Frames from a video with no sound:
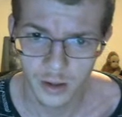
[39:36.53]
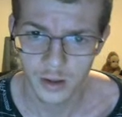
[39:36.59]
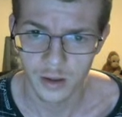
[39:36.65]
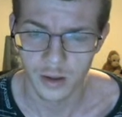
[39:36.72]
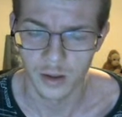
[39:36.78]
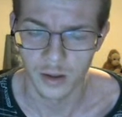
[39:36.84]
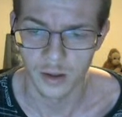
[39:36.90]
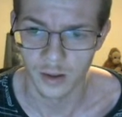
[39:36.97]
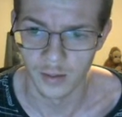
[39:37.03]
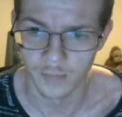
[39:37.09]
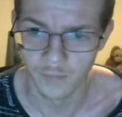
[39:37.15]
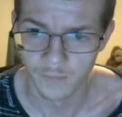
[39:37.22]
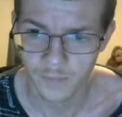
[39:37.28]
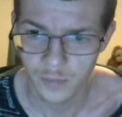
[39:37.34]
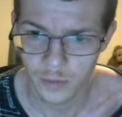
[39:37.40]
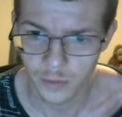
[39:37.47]

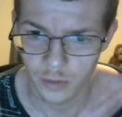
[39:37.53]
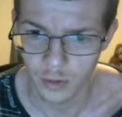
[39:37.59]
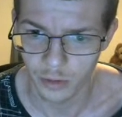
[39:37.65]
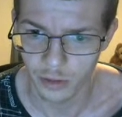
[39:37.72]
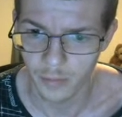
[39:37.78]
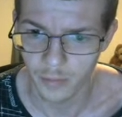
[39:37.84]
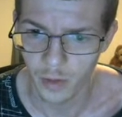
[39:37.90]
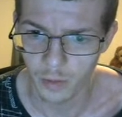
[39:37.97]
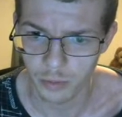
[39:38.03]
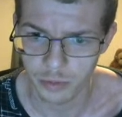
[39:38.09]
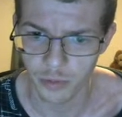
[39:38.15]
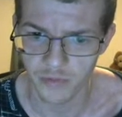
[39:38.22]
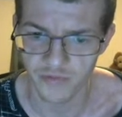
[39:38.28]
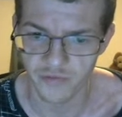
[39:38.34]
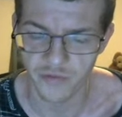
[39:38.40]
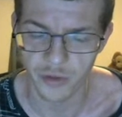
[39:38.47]
because I'm not sure
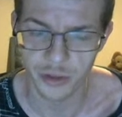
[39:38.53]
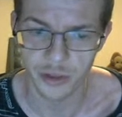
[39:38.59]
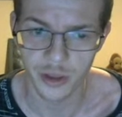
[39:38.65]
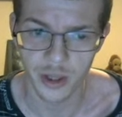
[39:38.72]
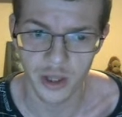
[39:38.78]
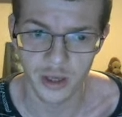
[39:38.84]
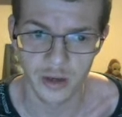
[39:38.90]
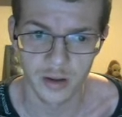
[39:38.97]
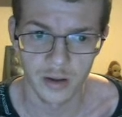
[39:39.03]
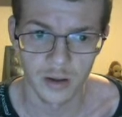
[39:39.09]
if he's seen.